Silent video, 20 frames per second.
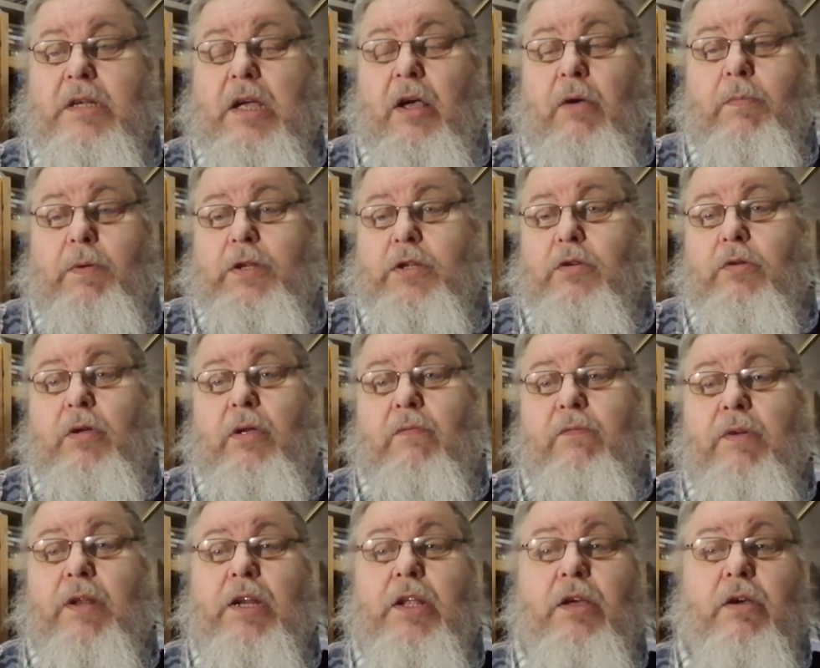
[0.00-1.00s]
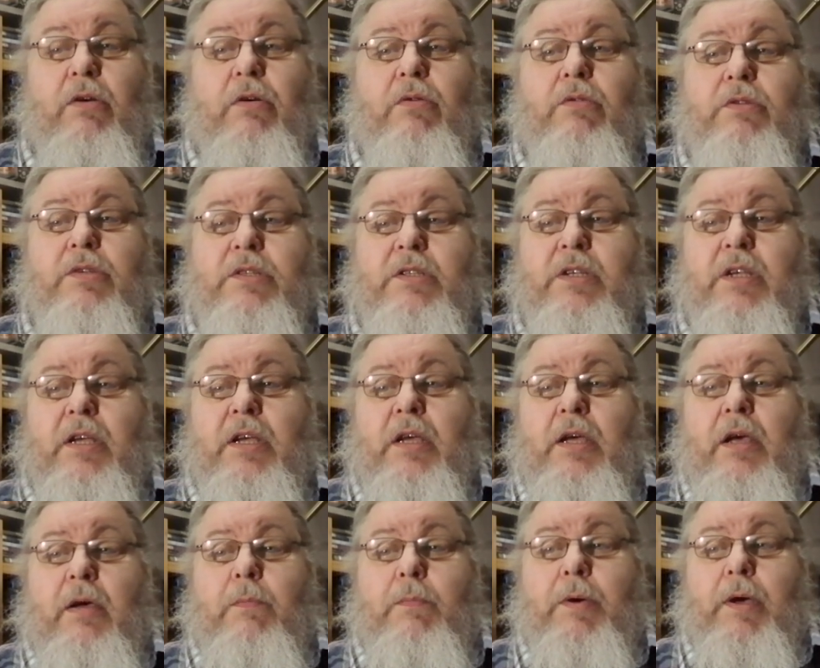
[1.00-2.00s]
I'll be doing videos,
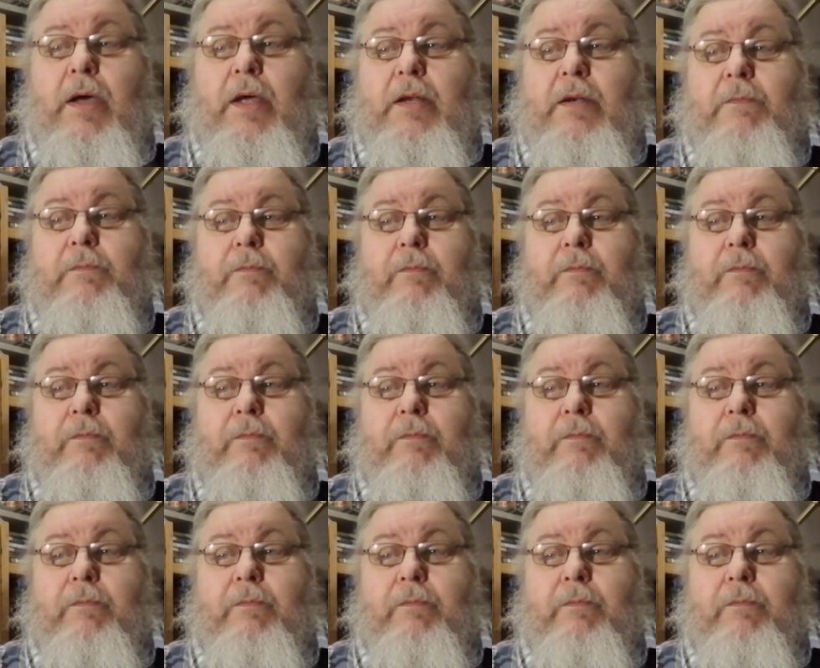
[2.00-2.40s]
but